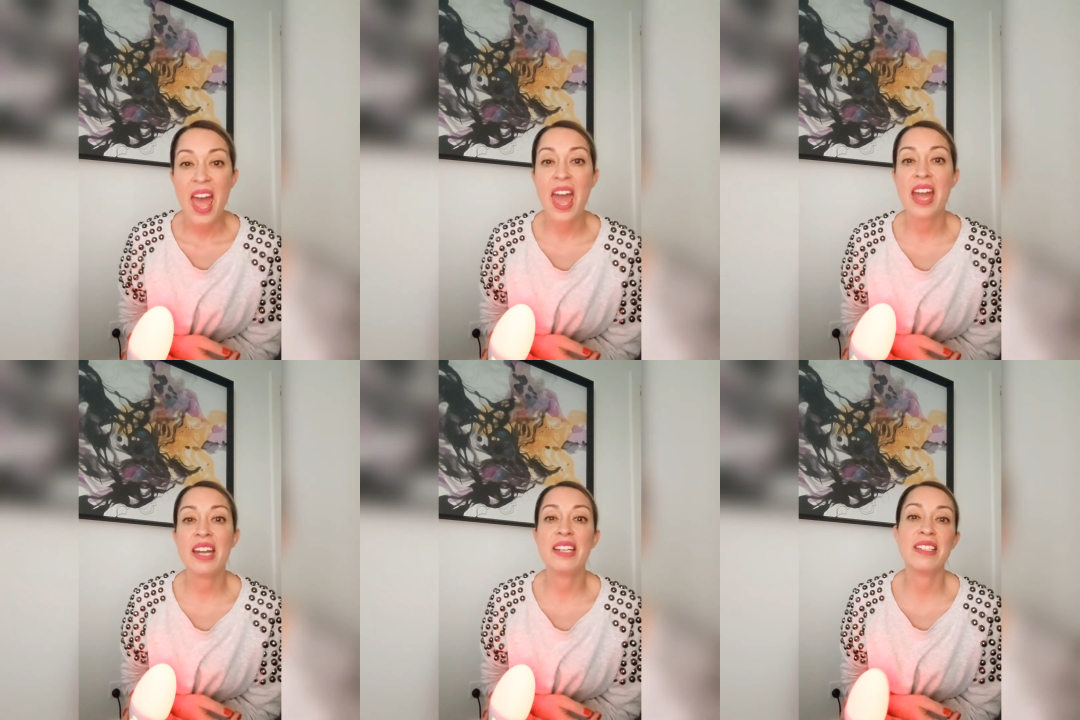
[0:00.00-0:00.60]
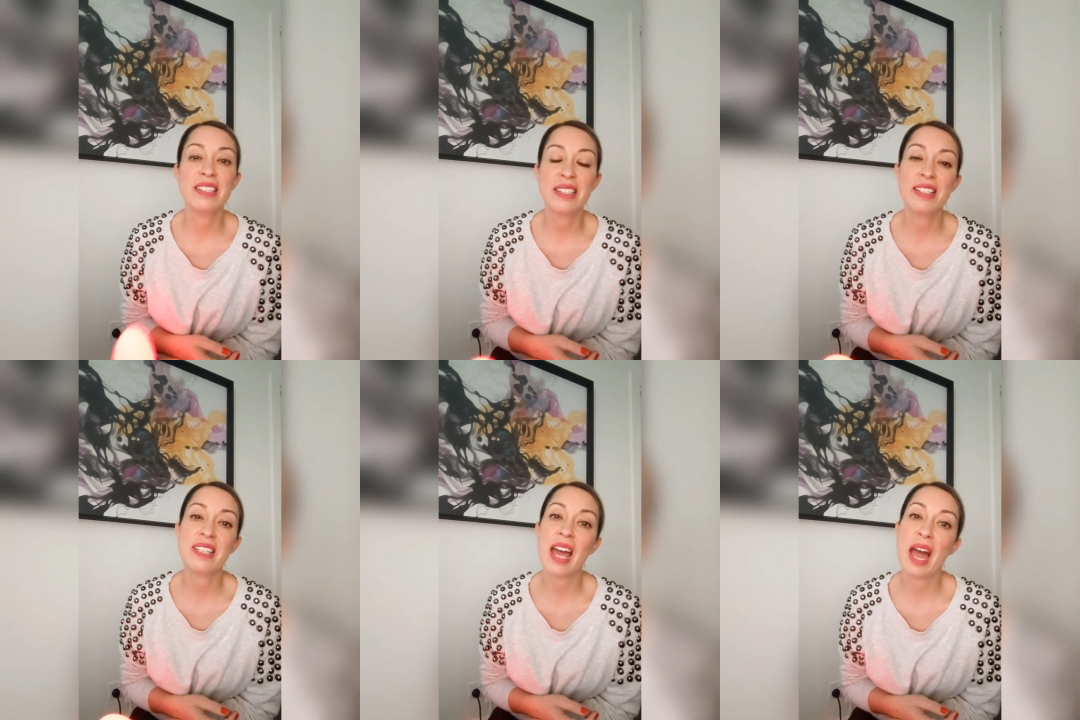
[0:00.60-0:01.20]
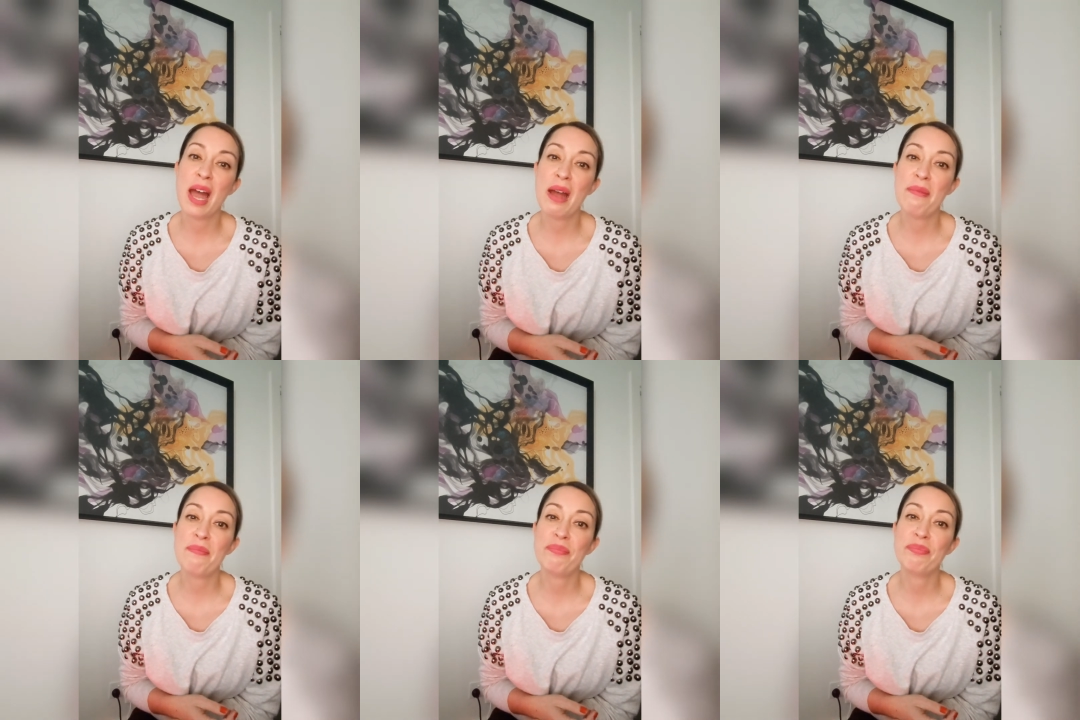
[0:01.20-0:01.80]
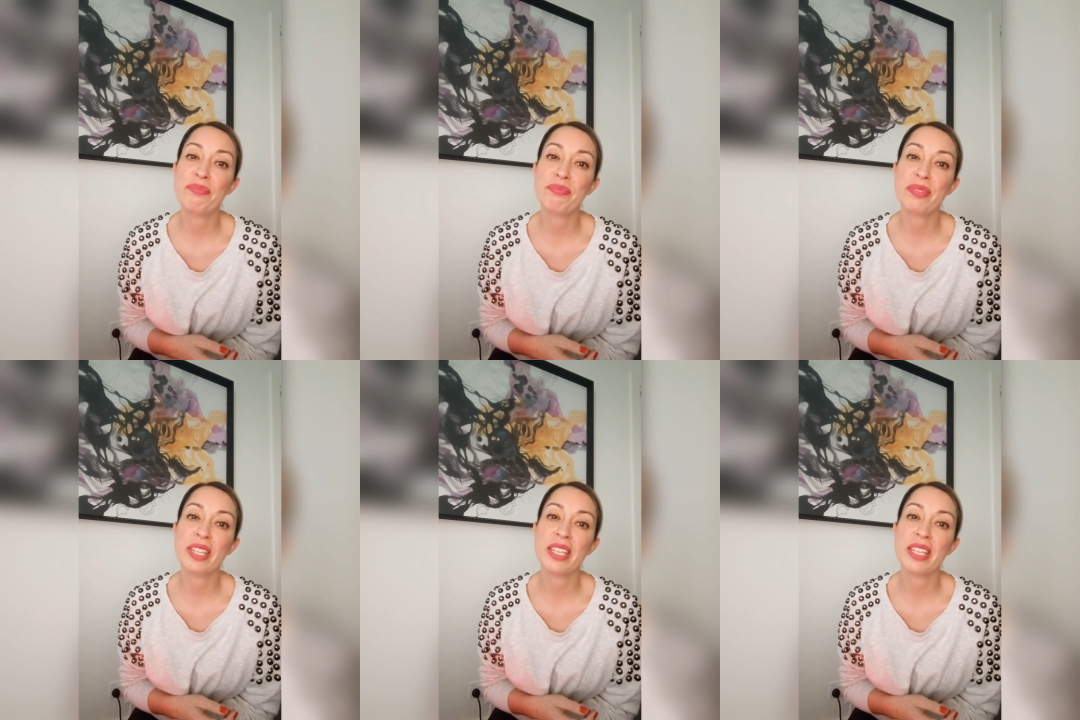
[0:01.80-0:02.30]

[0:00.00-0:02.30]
and um,